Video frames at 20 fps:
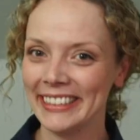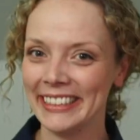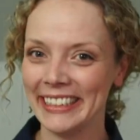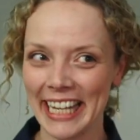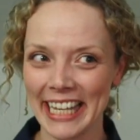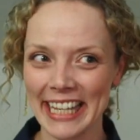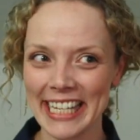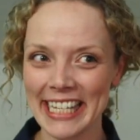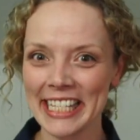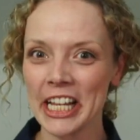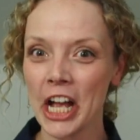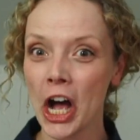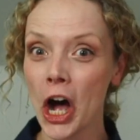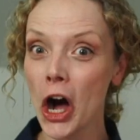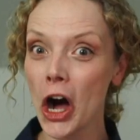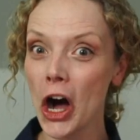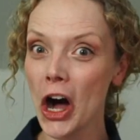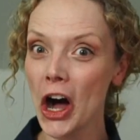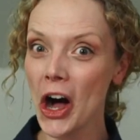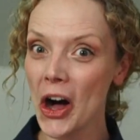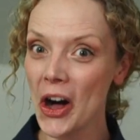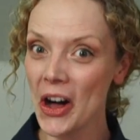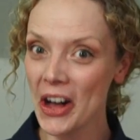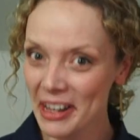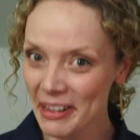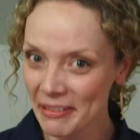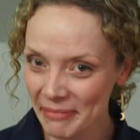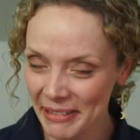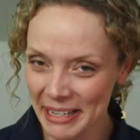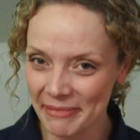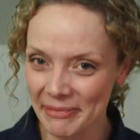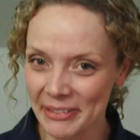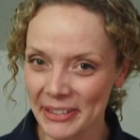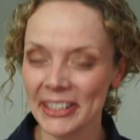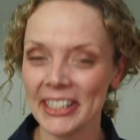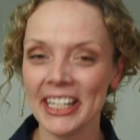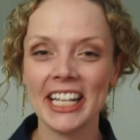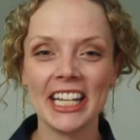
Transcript: get this? All people,